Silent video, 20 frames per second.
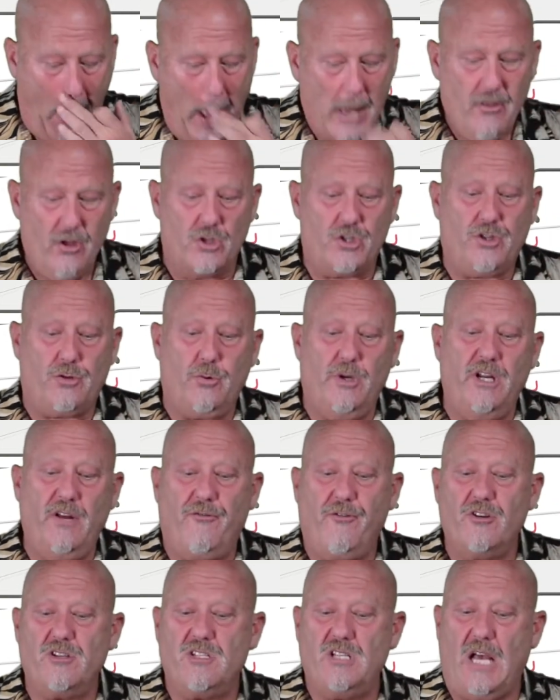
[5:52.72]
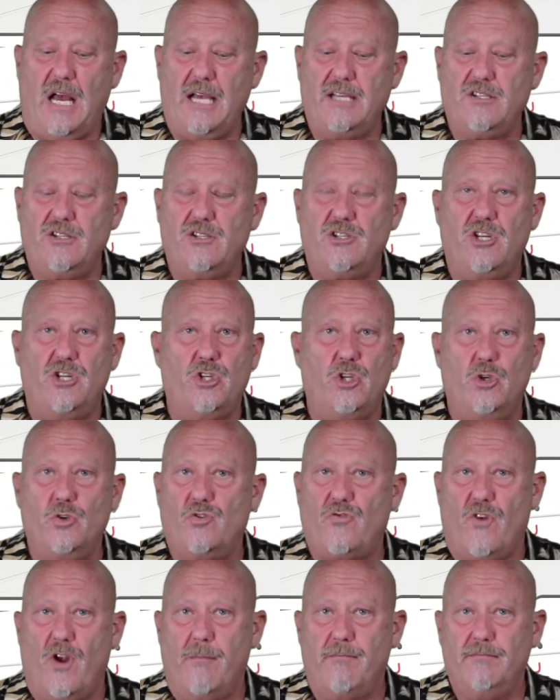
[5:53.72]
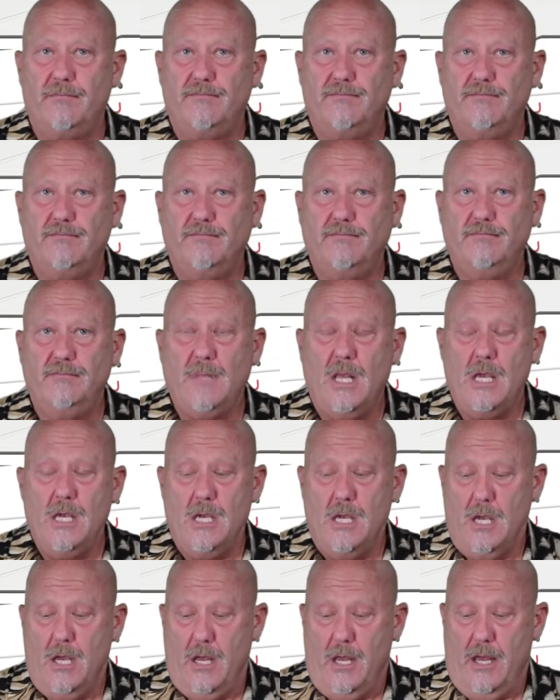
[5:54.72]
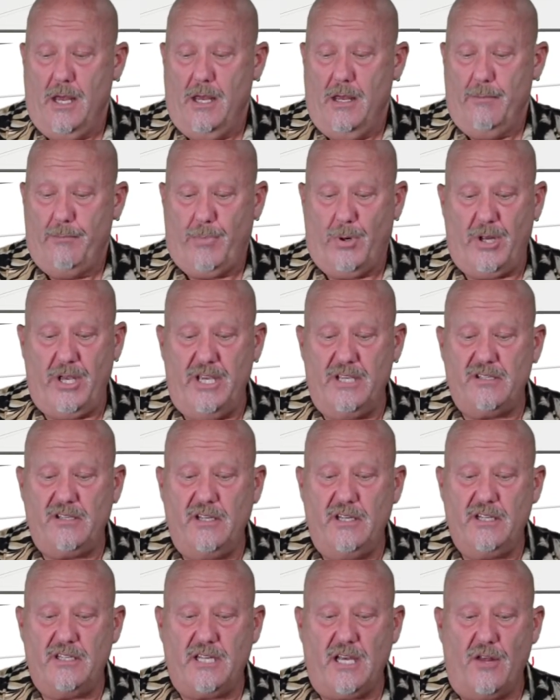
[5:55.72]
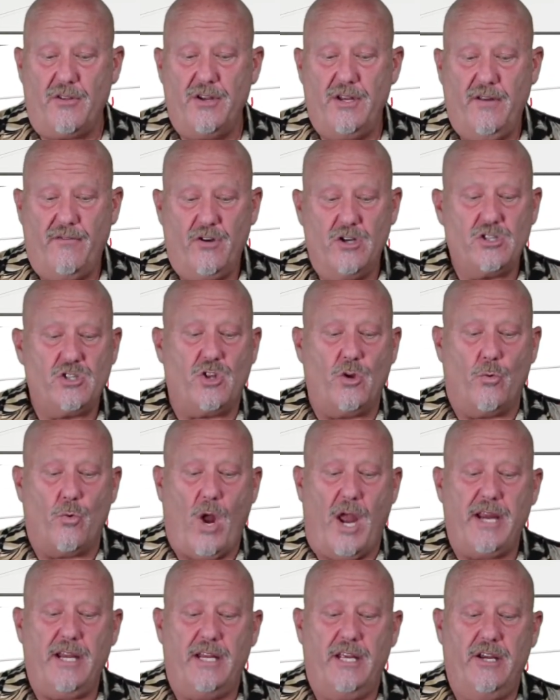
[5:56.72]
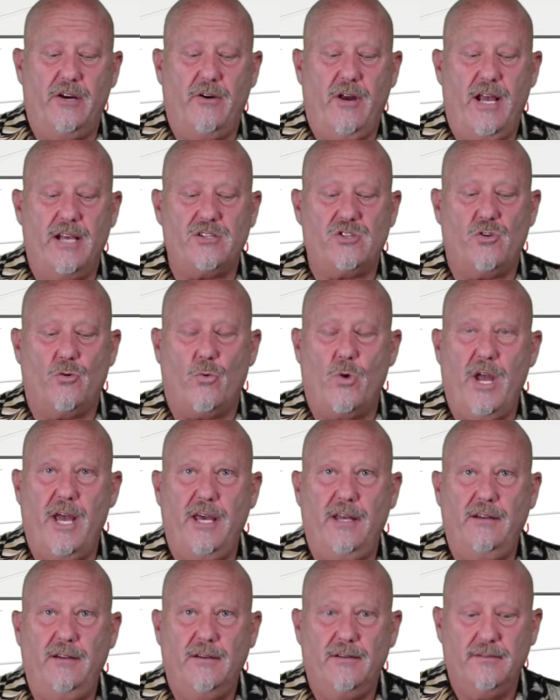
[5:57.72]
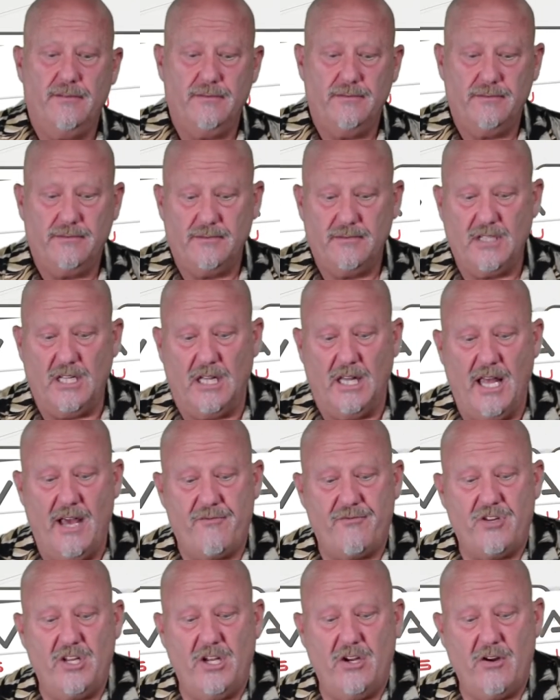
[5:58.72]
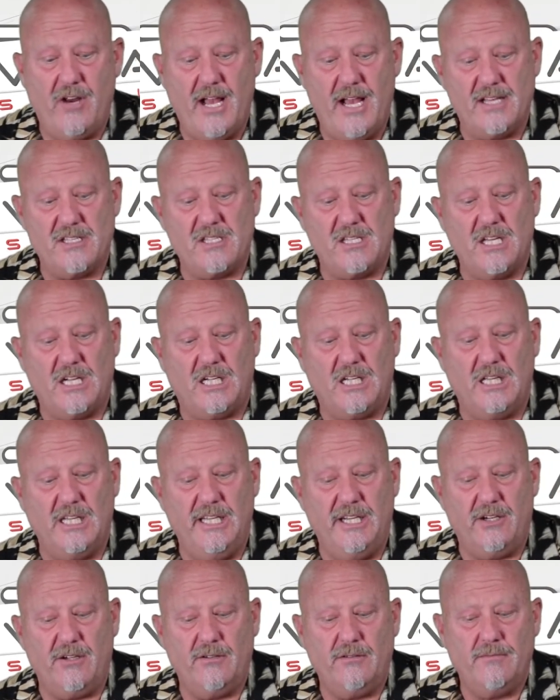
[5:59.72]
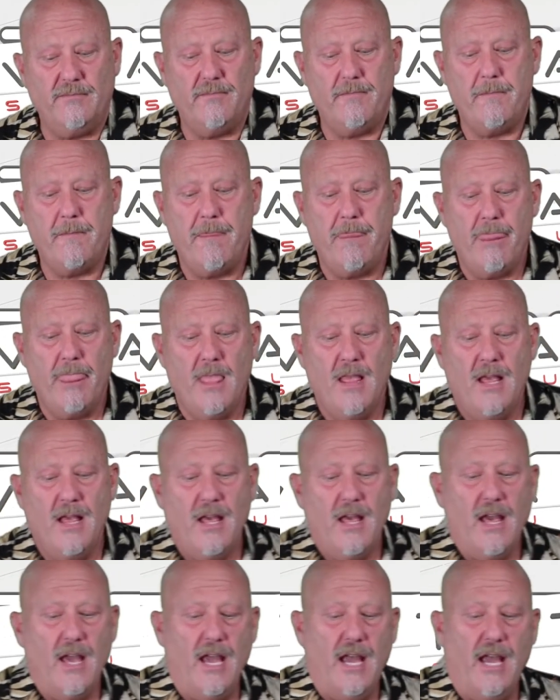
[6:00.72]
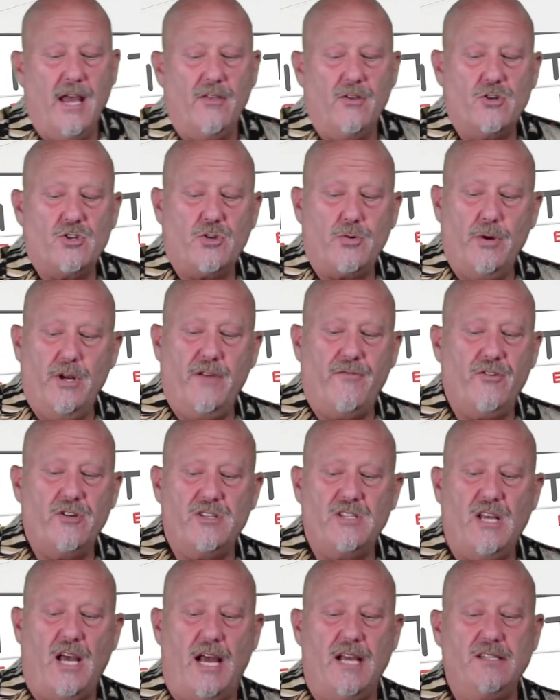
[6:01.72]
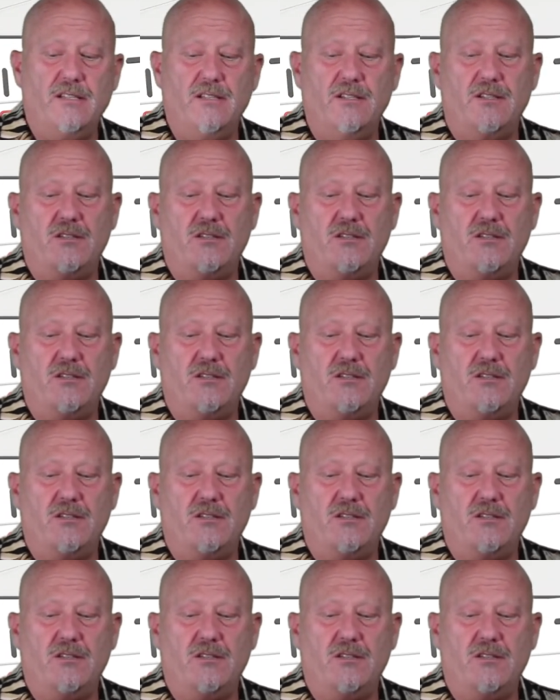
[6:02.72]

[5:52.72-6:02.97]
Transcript: There's 3 different sizes to choose from. Pretty easy to tell the difference. The right ear has the red, the left ear has the clear, and there's 3 different sizes.